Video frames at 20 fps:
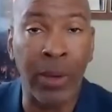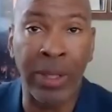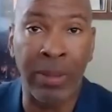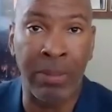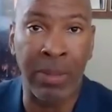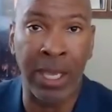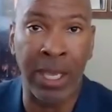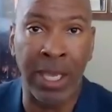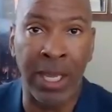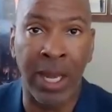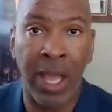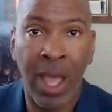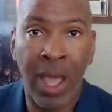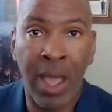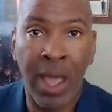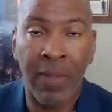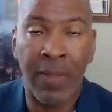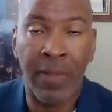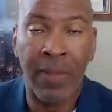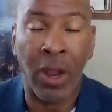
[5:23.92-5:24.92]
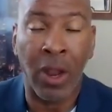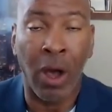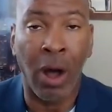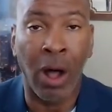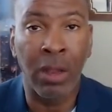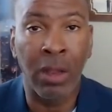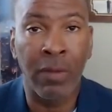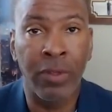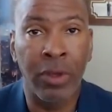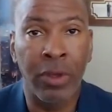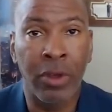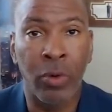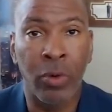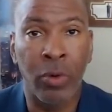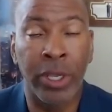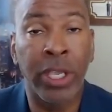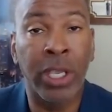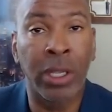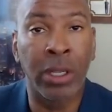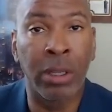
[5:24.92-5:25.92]
mean that all of the
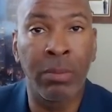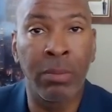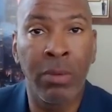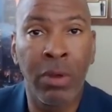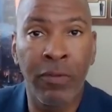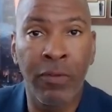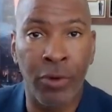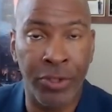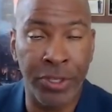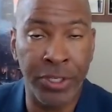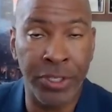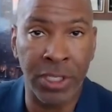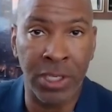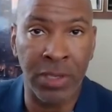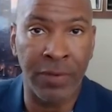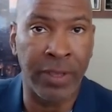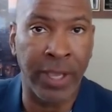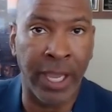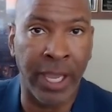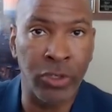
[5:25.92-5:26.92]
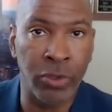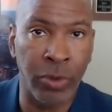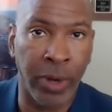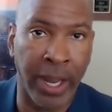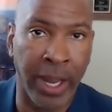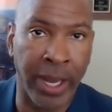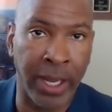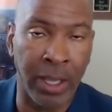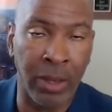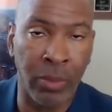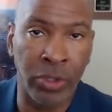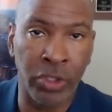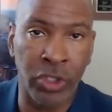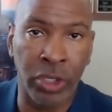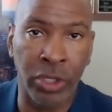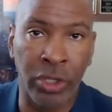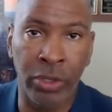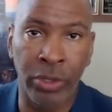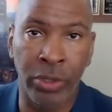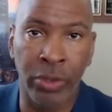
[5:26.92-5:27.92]
curriculum for the CVA training, which
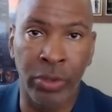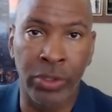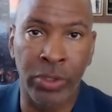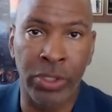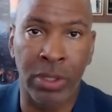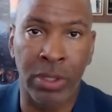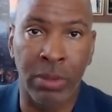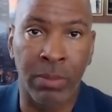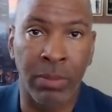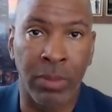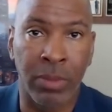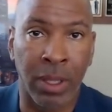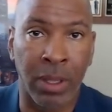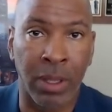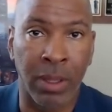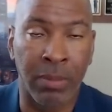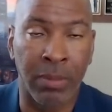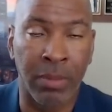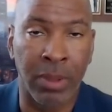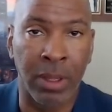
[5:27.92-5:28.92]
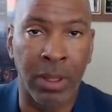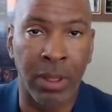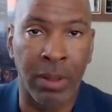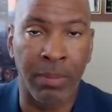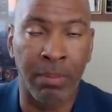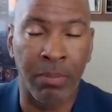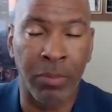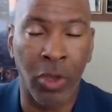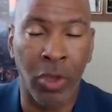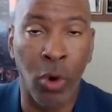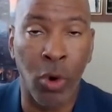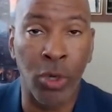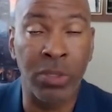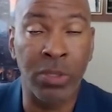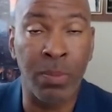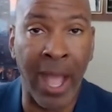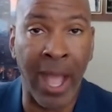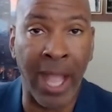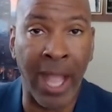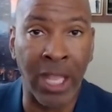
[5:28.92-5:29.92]
includes the course
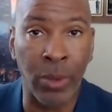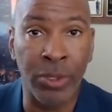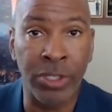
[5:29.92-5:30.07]
manuals